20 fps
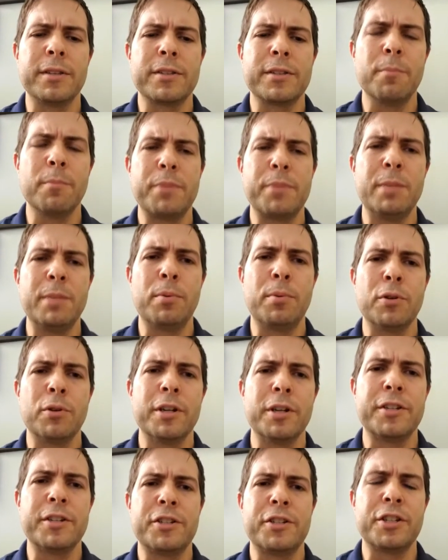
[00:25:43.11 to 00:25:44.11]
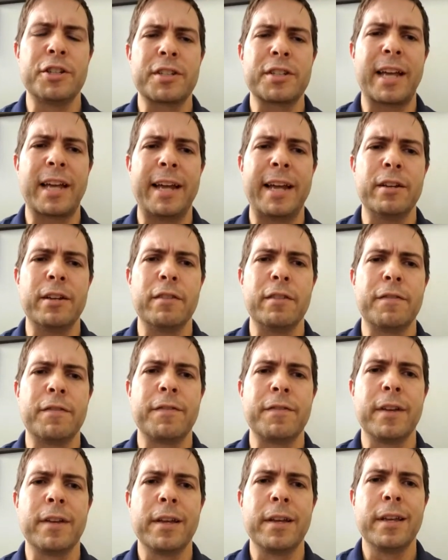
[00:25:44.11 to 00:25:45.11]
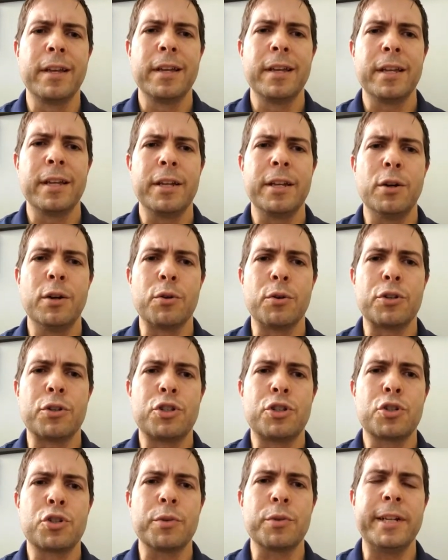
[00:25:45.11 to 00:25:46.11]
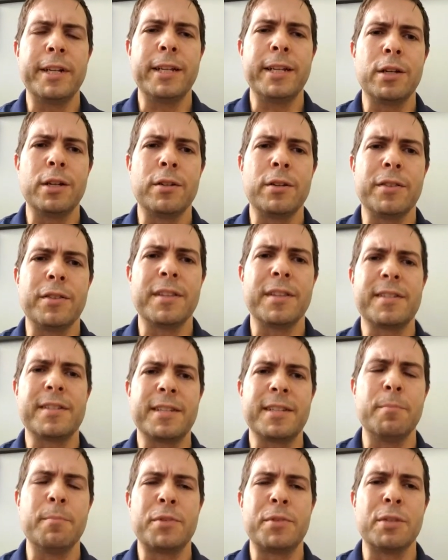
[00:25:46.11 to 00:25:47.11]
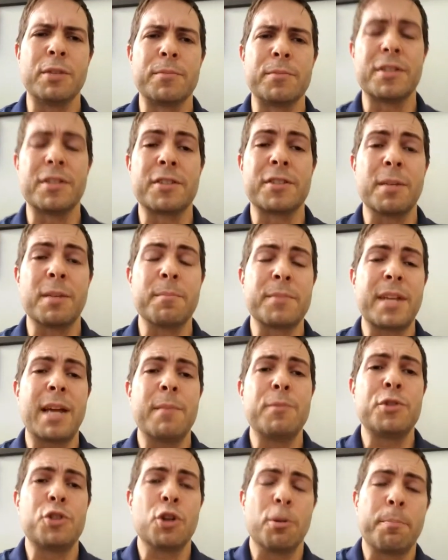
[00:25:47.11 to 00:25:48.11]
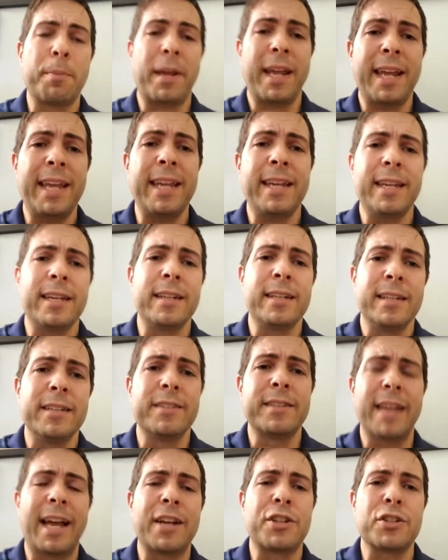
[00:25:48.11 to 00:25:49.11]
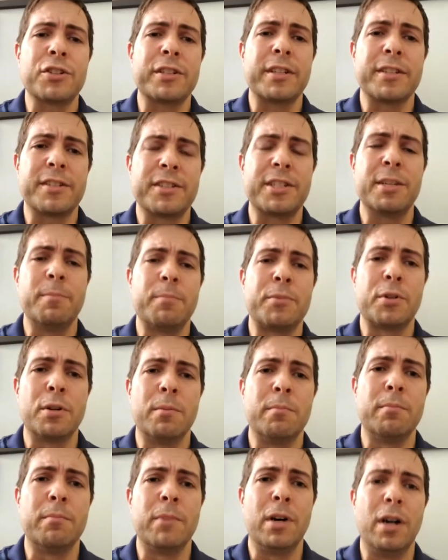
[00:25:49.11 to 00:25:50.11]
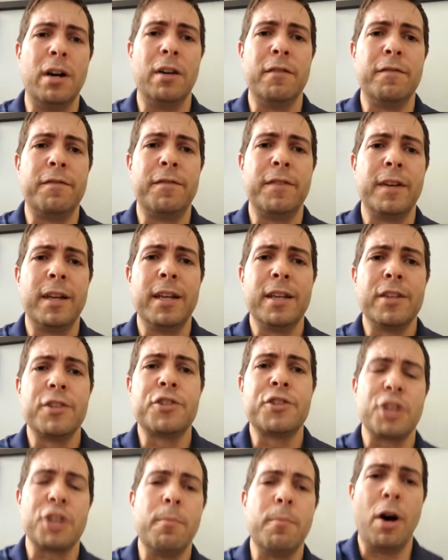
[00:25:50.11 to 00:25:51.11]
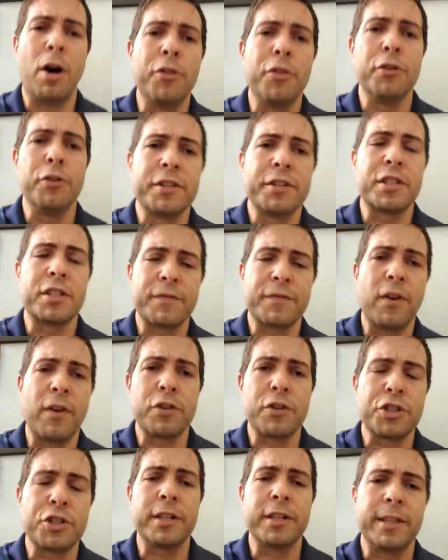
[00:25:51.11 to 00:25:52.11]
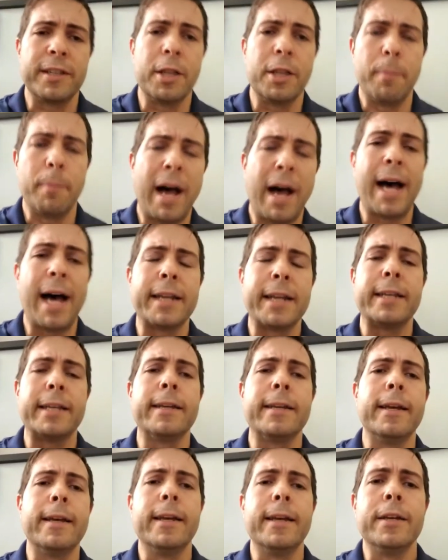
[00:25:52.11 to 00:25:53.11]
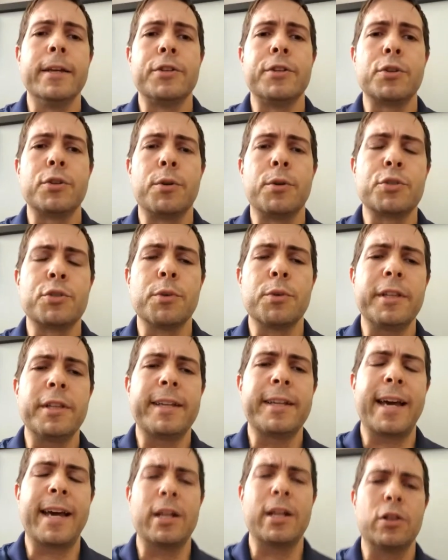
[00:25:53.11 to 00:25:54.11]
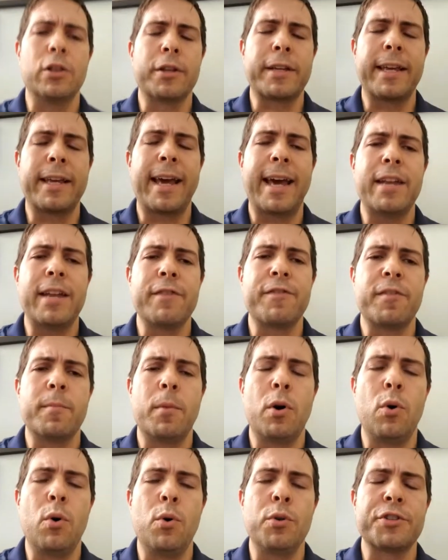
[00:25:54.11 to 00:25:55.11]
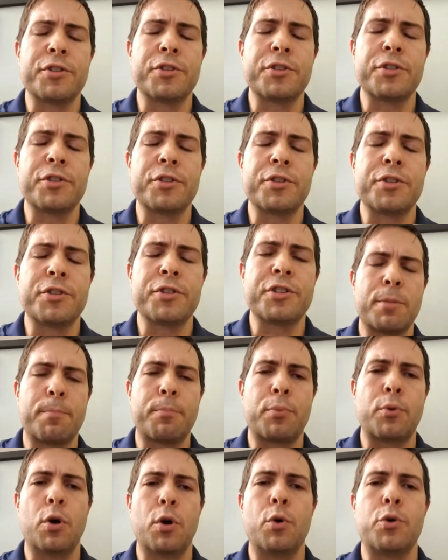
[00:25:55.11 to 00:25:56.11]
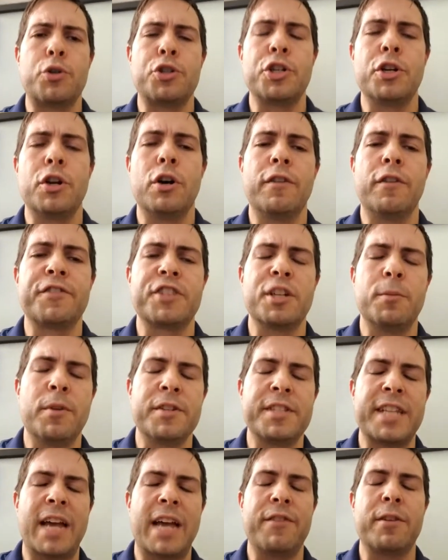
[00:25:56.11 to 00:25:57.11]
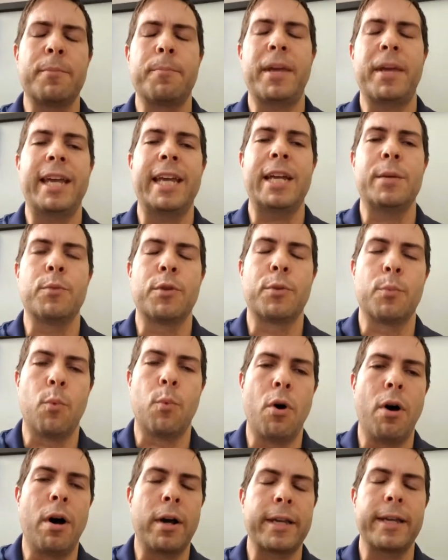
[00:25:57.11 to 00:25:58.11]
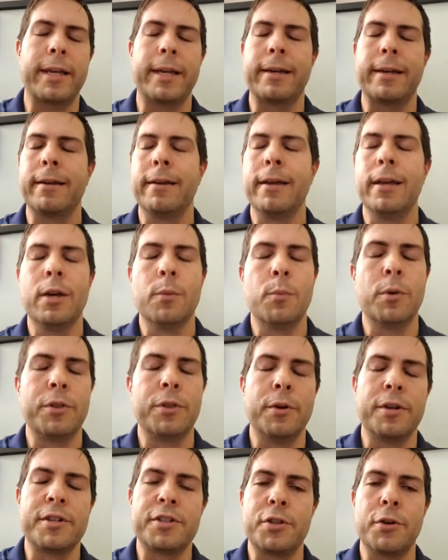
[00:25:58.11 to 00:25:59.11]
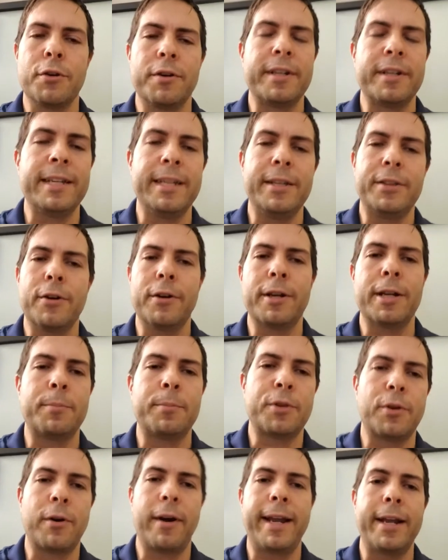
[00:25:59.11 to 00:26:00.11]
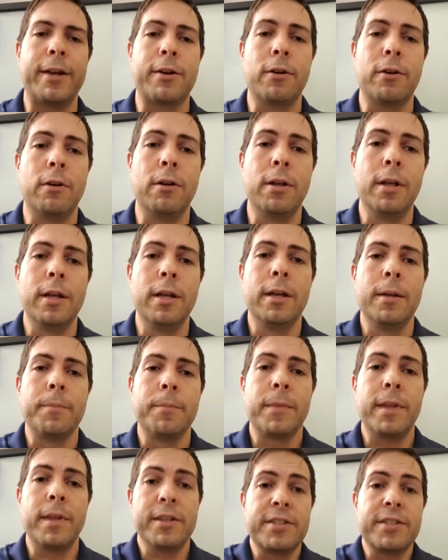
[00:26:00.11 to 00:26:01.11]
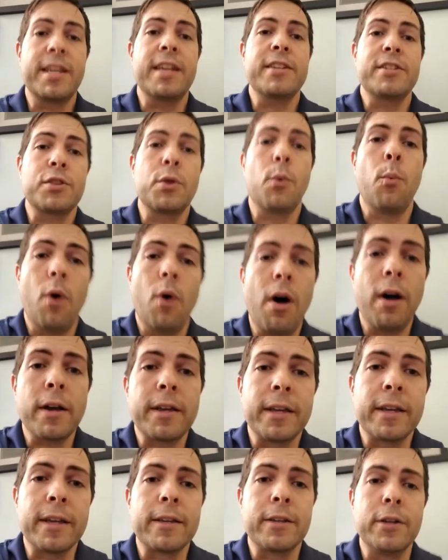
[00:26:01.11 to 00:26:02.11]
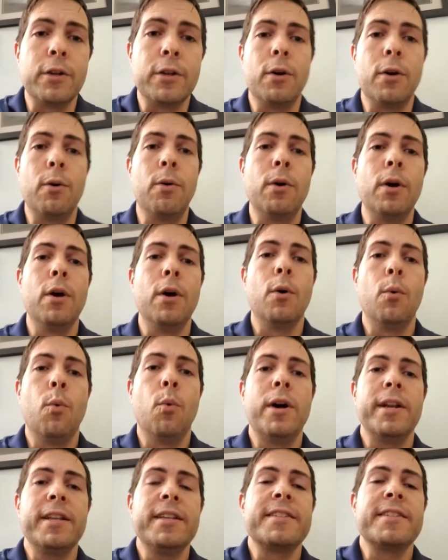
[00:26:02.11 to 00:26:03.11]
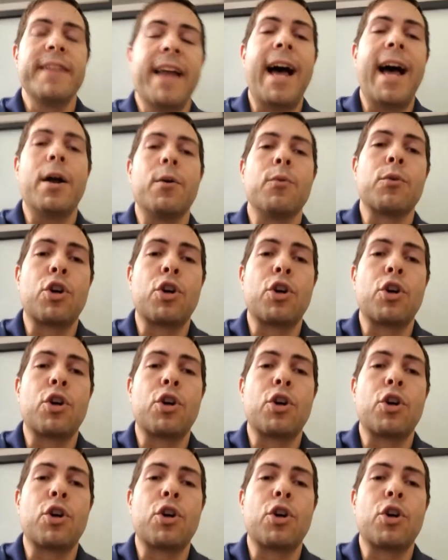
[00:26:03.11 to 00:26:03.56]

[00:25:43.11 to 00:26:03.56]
some people are into just kind of, you know, treating the symptoms, and sometimes your pain is actually a symptom of some other dysfunction in the body. So it's really kind of looking at it from a whole systems approach. You know, if someone's having pain with walking, whether it's their knee, their hip, their ankle, assess the walking. You know, what is not